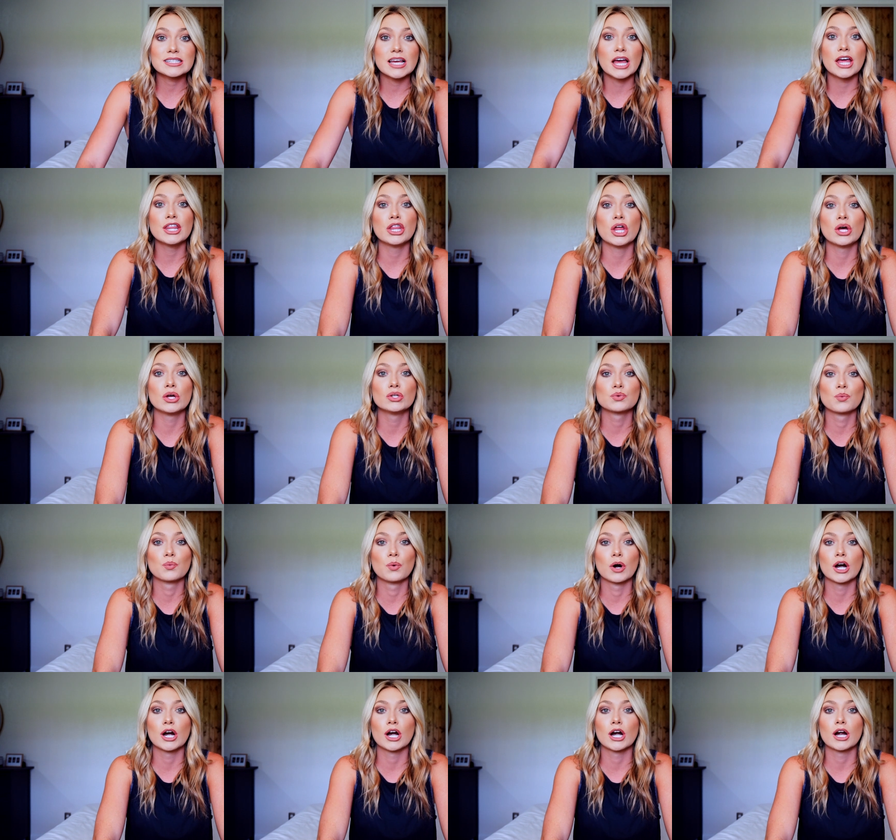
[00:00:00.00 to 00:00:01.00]
and those
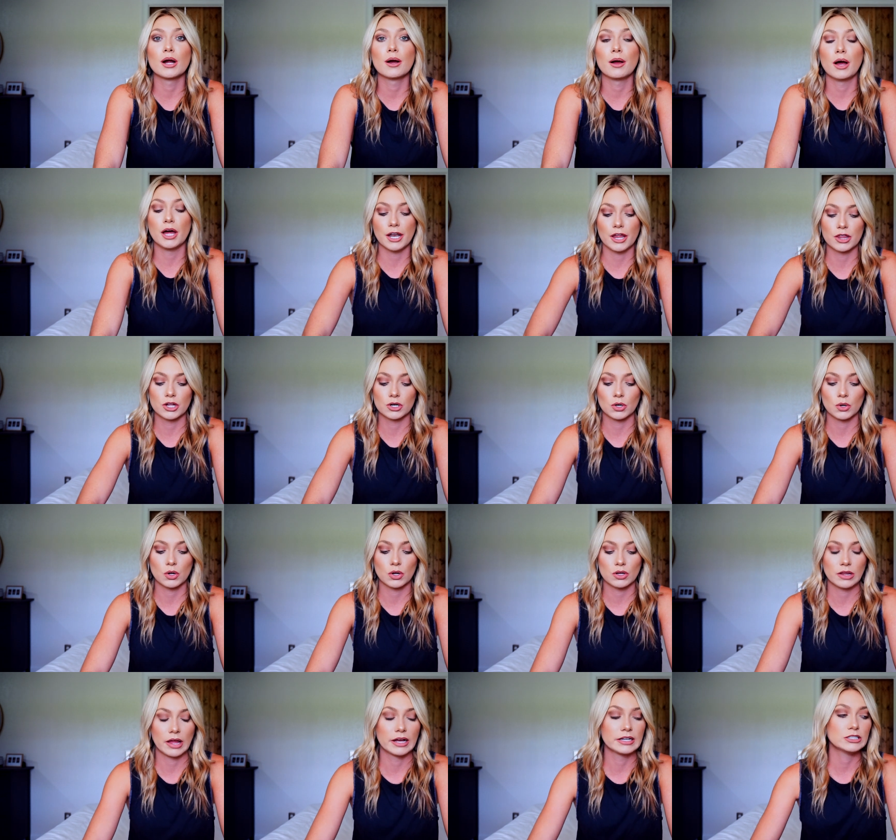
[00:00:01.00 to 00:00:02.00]
were another
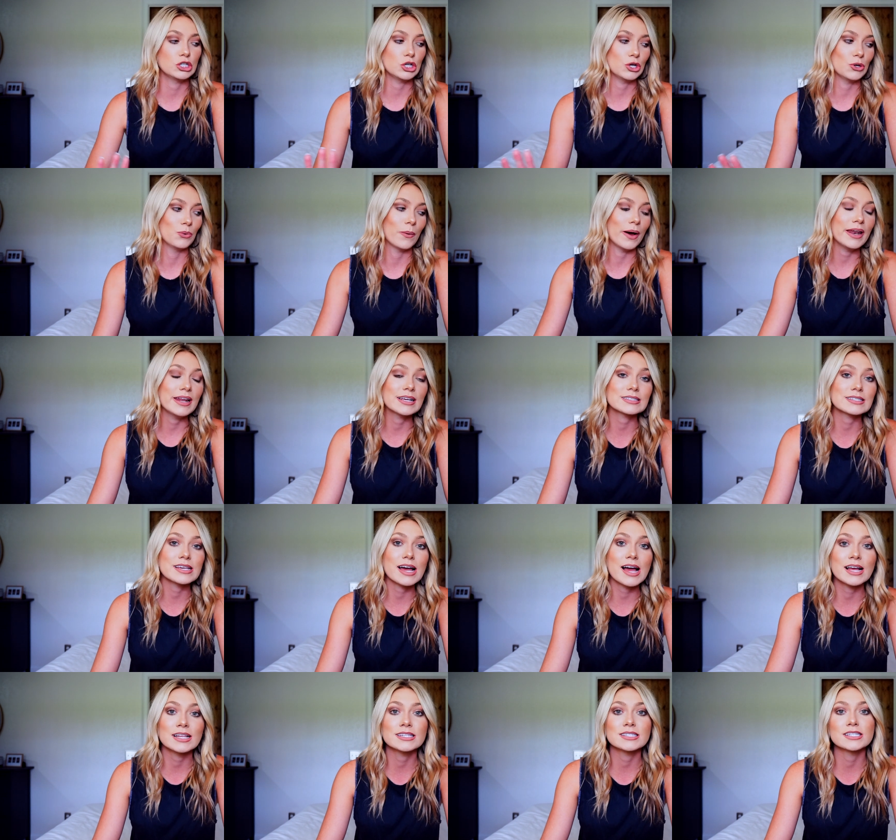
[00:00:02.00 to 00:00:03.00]
like two wedding
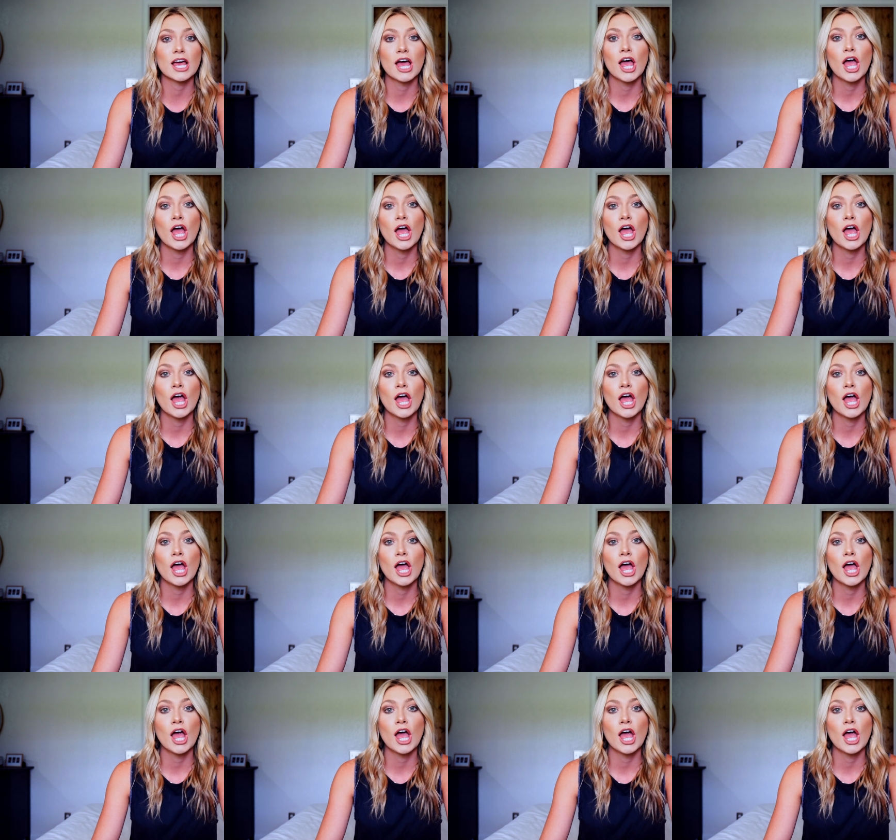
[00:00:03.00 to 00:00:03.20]
signs.